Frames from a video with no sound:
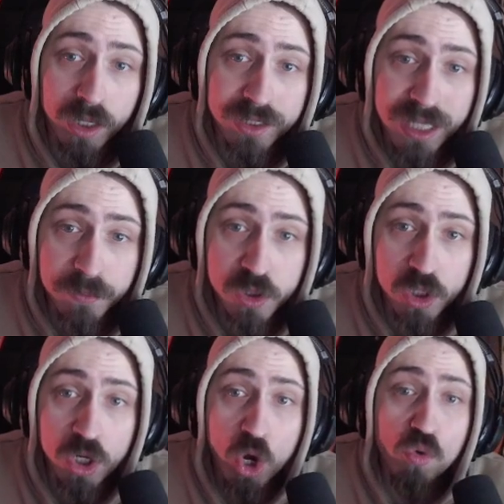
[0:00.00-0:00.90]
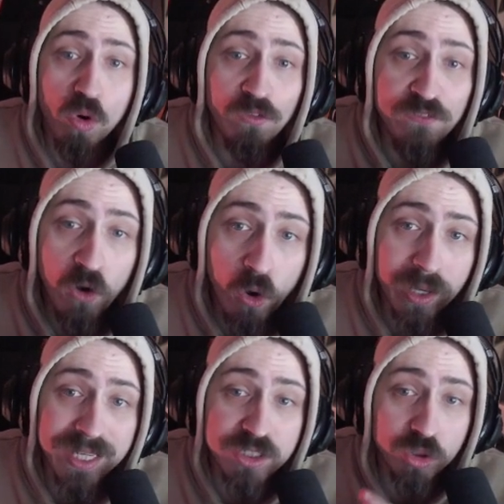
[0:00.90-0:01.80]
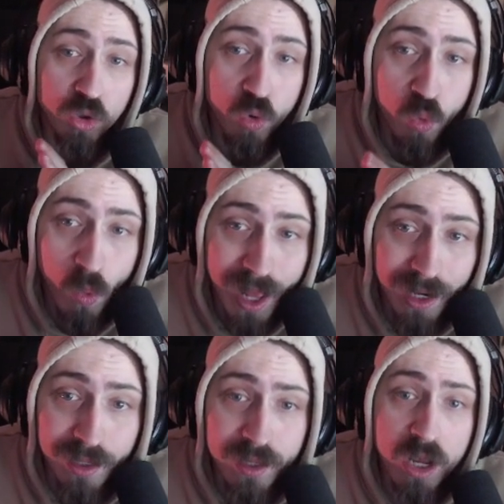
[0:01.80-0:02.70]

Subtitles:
Adaptation. Row 4 is Quell.